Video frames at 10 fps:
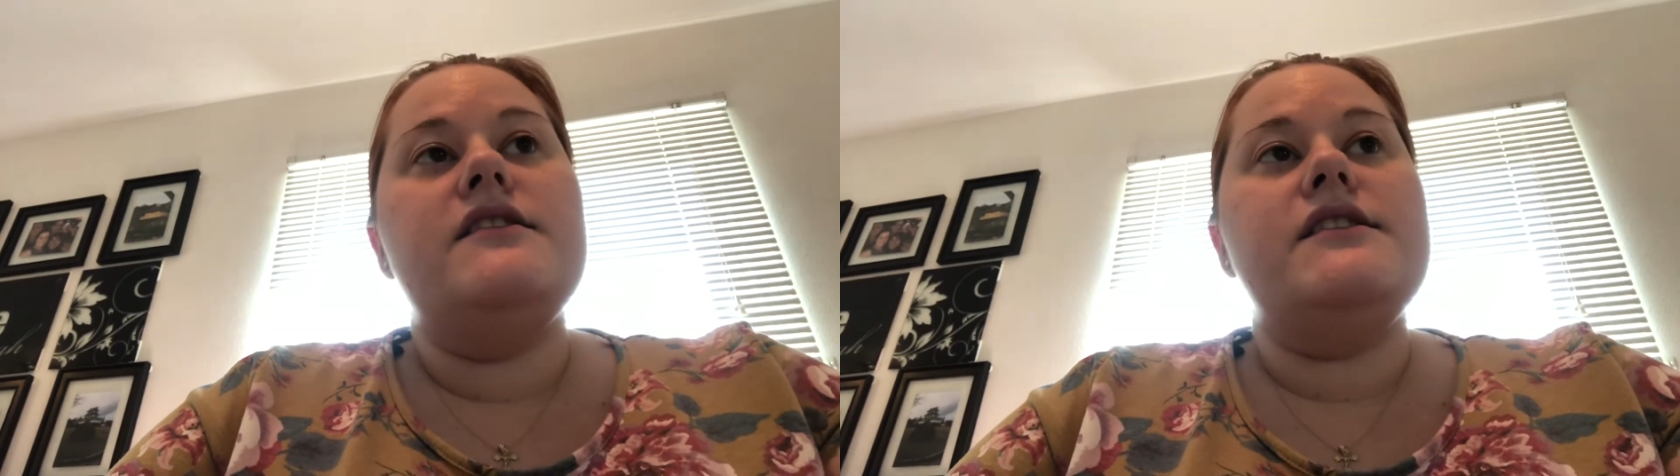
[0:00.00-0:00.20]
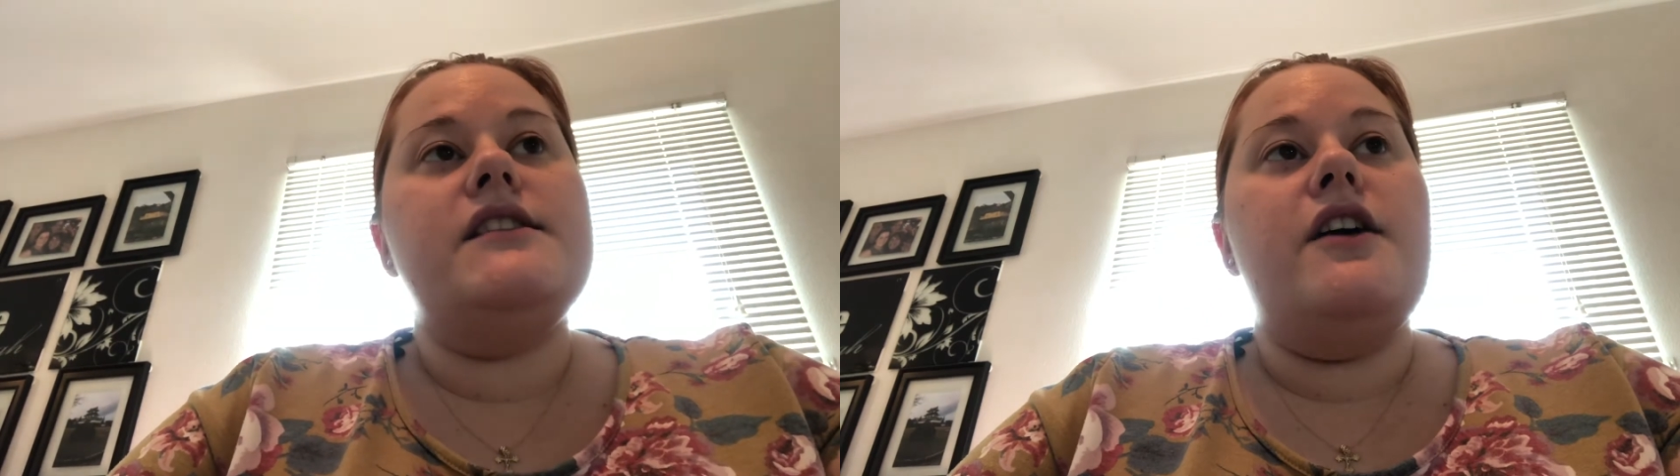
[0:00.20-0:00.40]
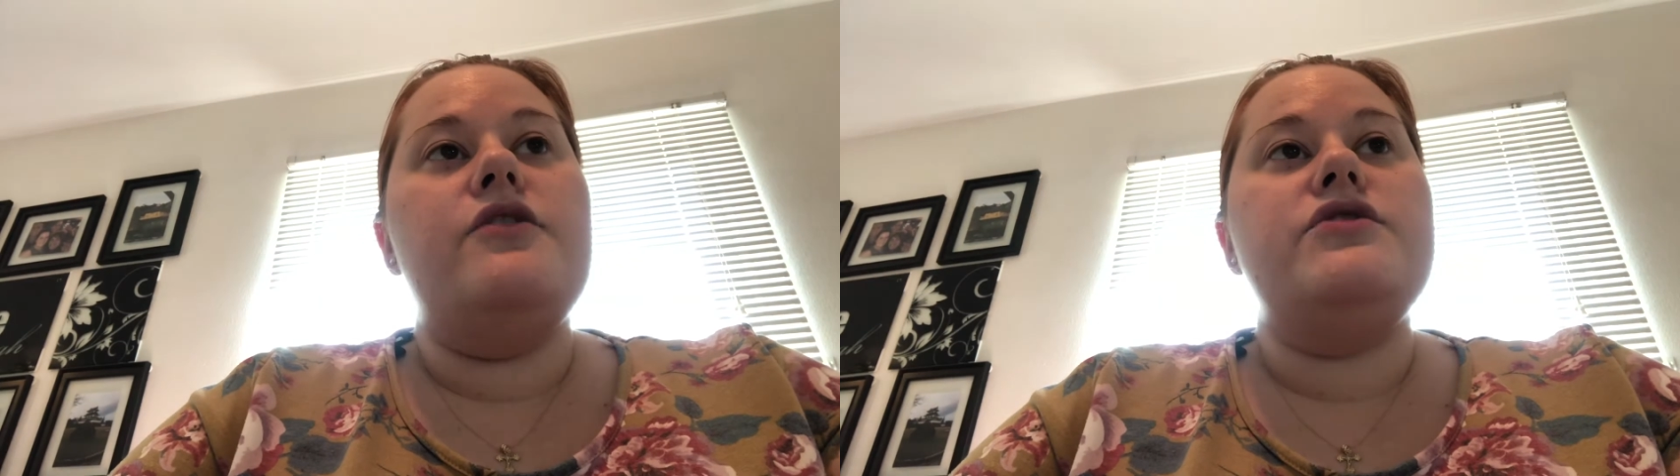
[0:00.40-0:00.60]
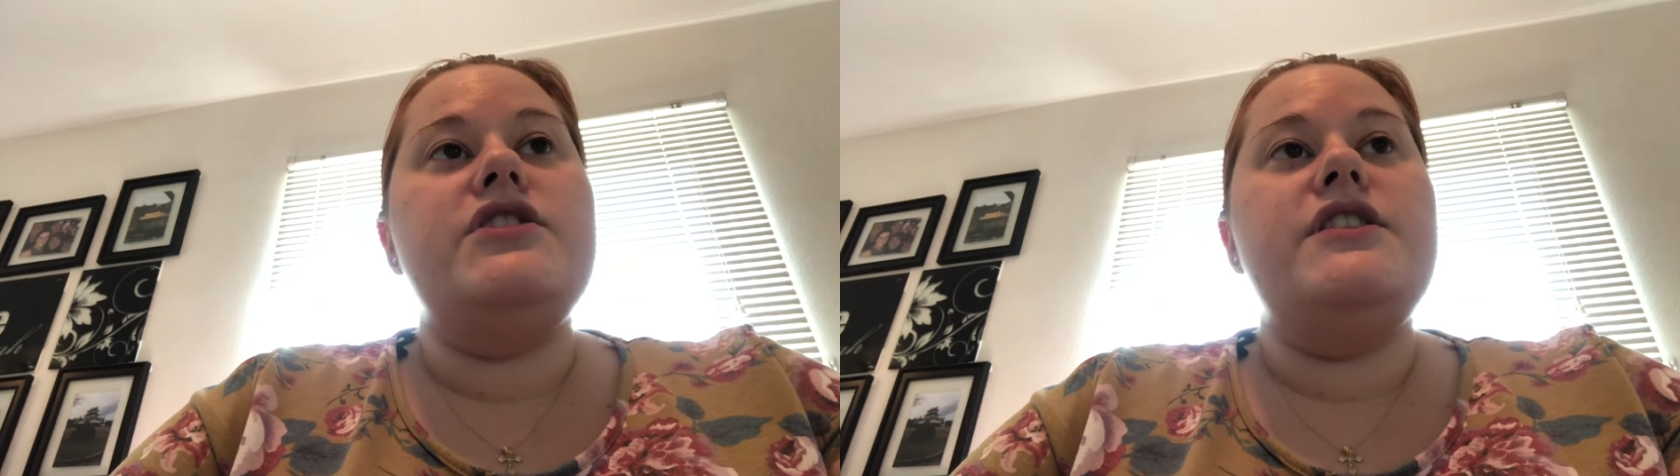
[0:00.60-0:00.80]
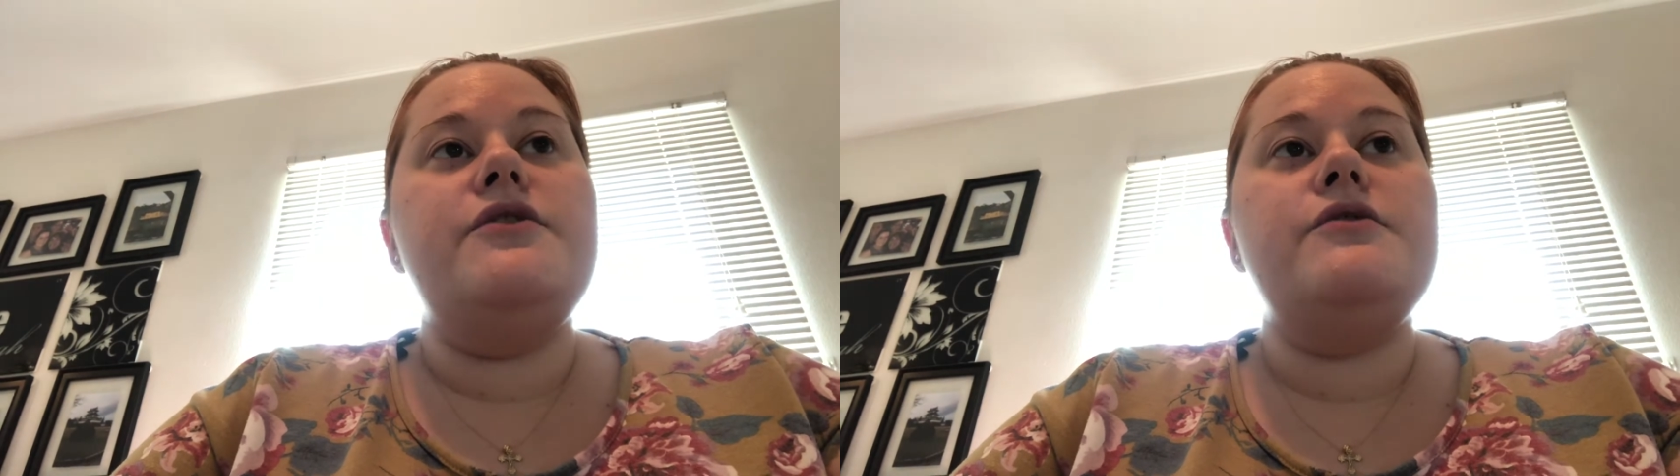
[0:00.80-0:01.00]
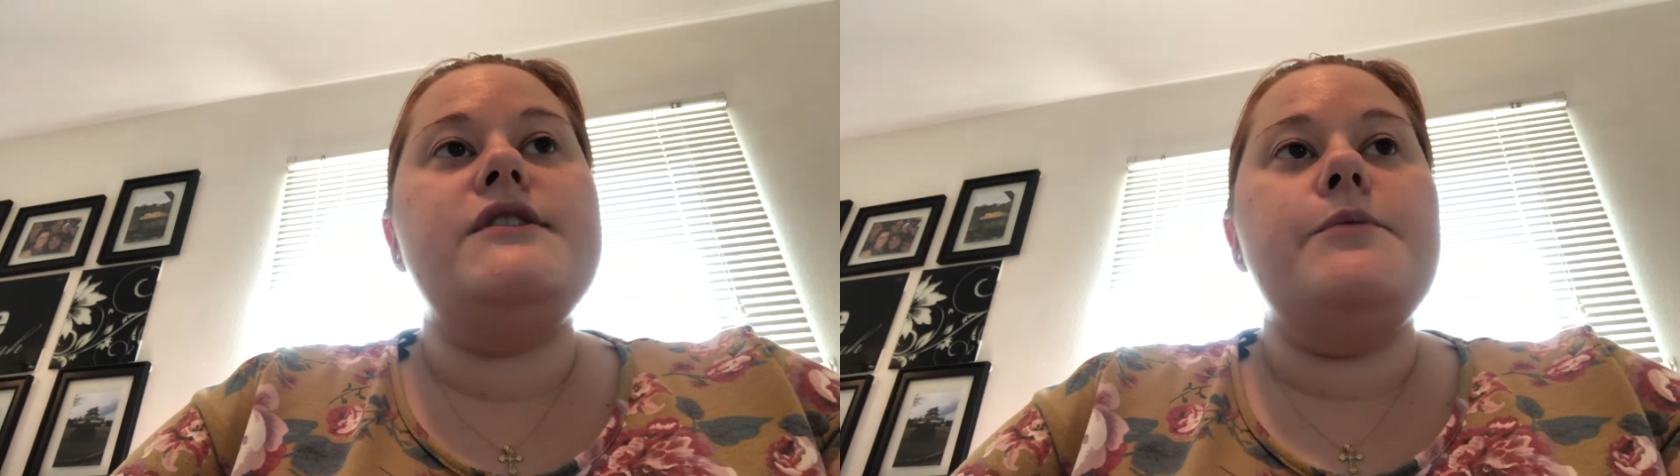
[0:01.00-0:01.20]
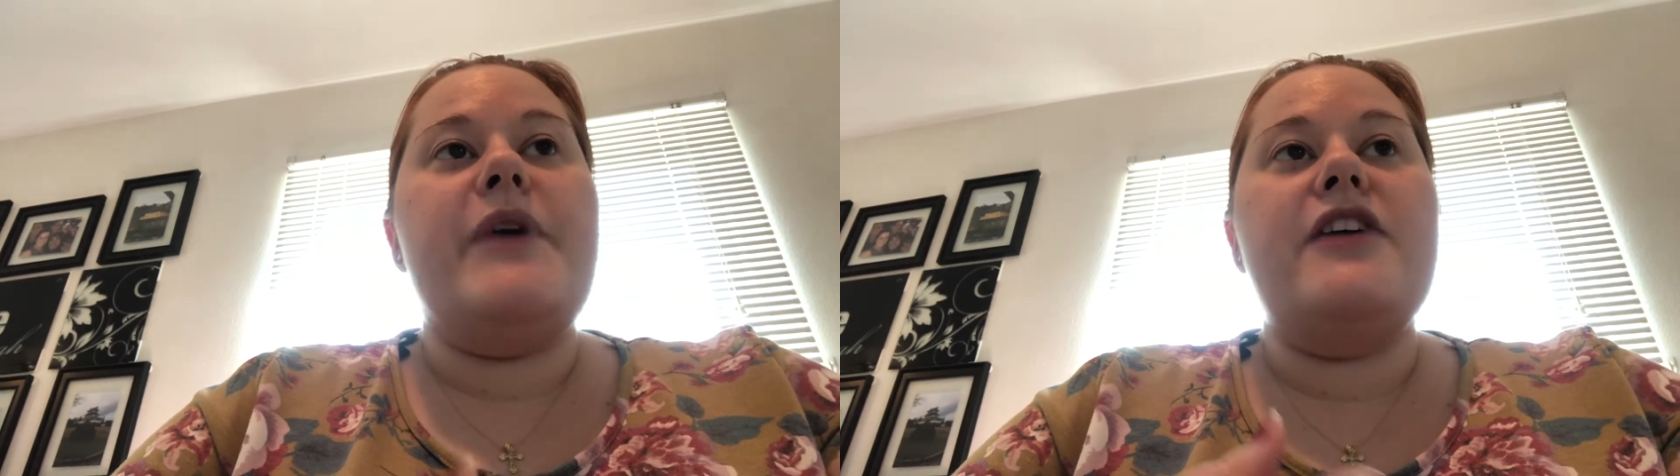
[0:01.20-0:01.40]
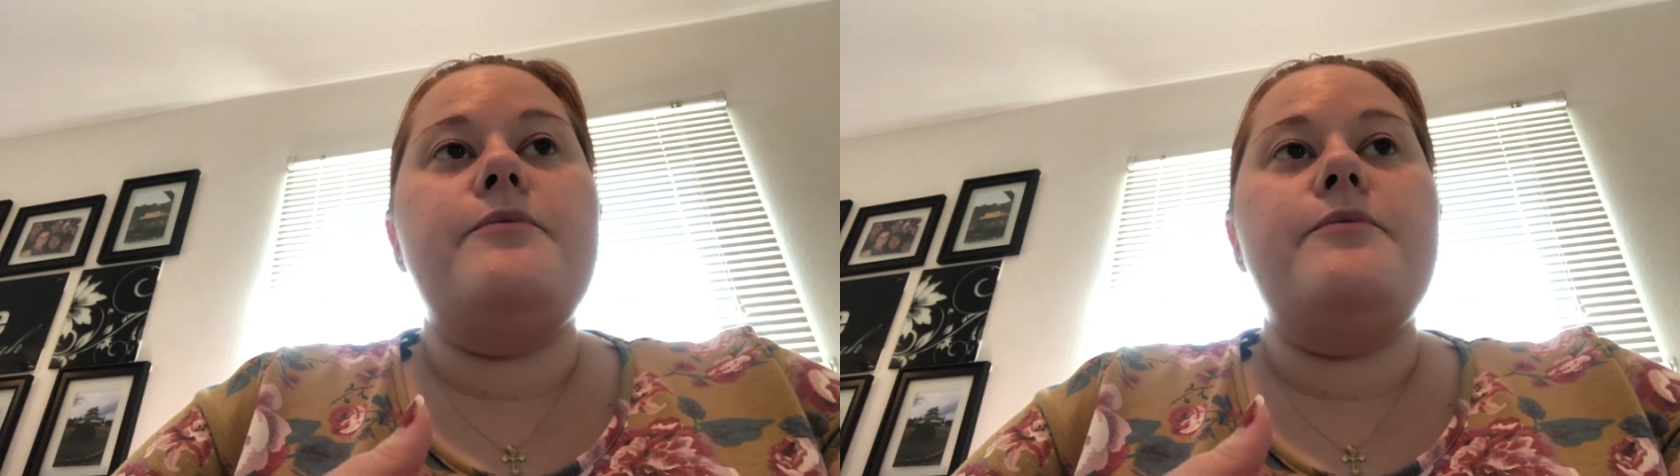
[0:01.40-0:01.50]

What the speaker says: So she knew it was her